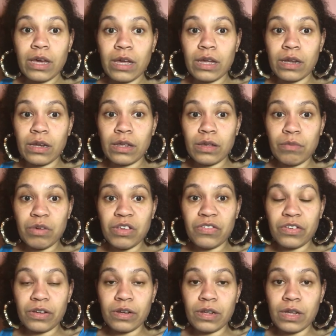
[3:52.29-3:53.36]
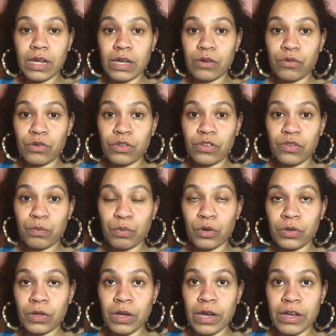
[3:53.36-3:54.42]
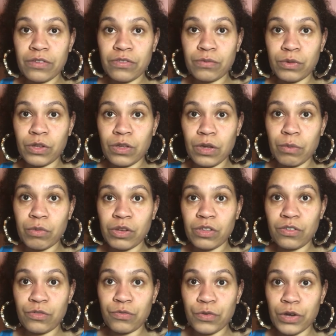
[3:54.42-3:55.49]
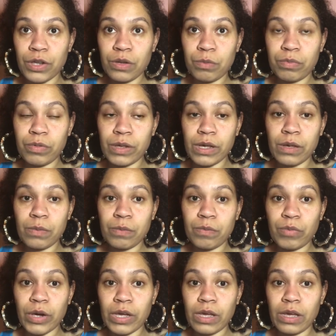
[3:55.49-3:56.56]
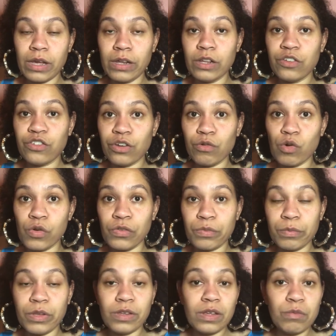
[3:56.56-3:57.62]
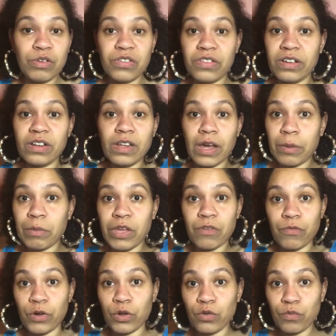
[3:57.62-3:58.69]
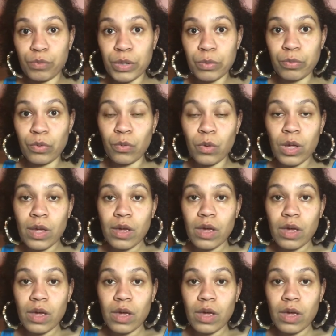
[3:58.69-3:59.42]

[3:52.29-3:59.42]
and he basically, like, on his podcast with him and his friend played by Haley Joel Osment, they basically like make fun of people.